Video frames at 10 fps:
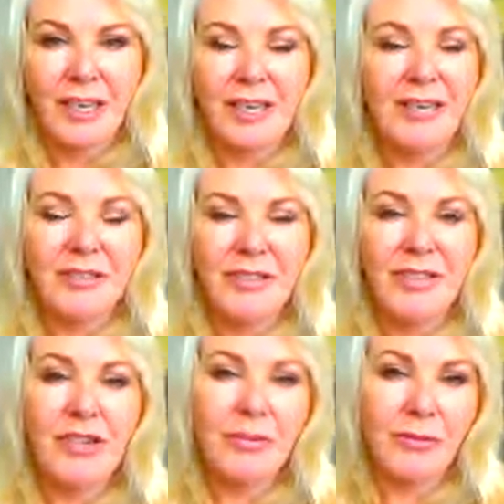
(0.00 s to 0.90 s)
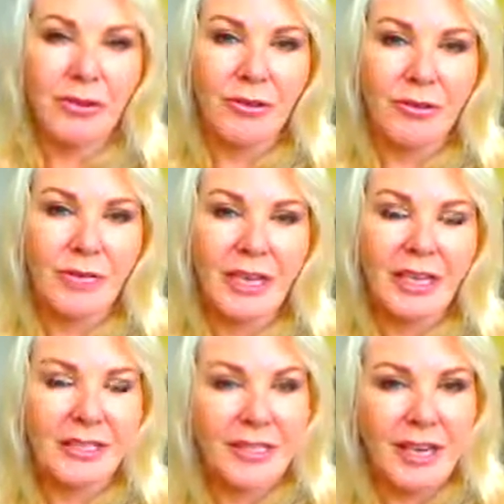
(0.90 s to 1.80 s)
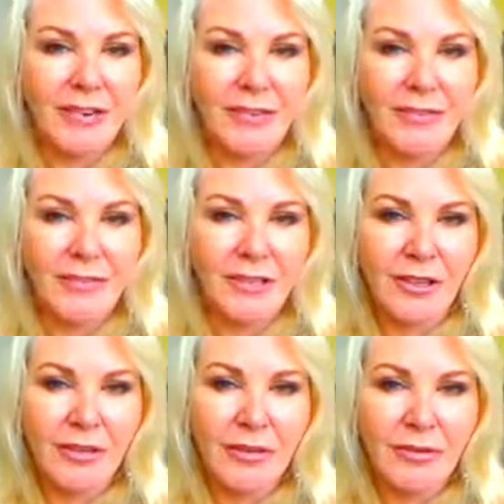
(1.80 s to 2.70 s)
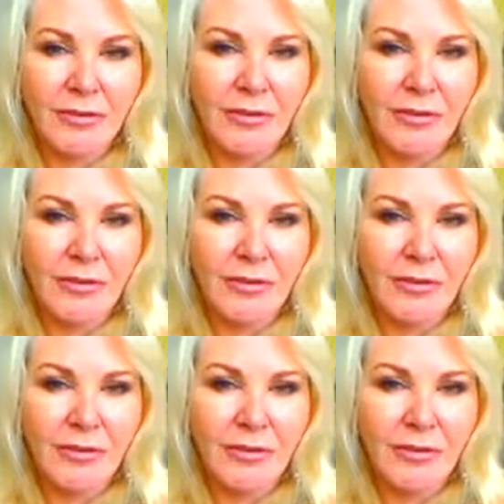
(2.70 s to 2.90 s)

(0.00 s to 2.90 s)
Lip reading: it can snowball. It may start off slow,